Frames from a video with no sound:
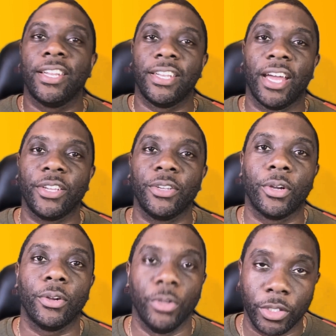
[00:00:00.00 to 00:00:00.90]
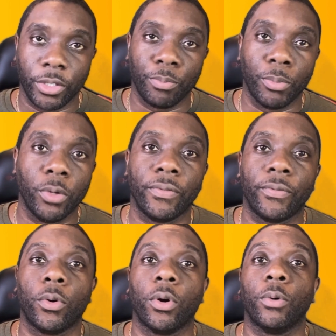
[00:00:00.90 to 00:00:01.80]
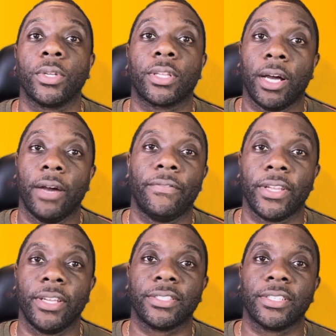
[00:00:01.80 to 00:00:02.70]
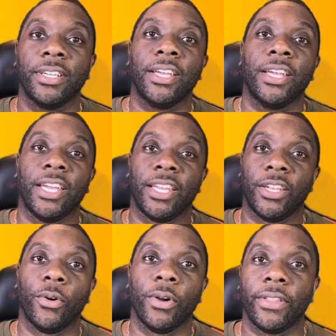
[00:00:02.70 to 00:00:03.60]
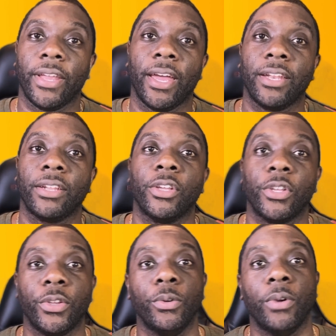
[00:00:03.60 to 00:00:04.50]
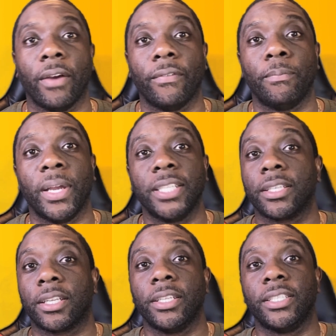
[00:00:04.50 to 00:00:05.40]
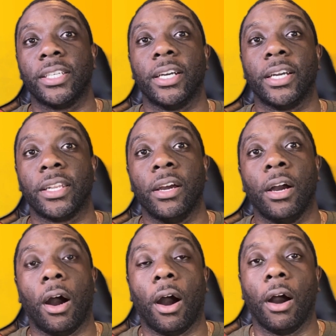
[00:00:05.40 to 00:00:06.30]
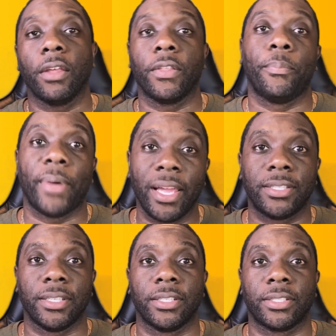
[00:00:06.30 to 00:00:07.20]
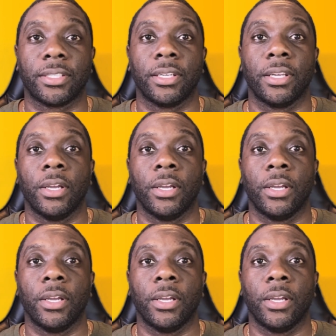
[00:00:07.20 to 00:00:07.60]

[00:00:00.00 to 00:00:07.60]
Now you know you can move forward with confidence and knowing that you have basically done all of the basics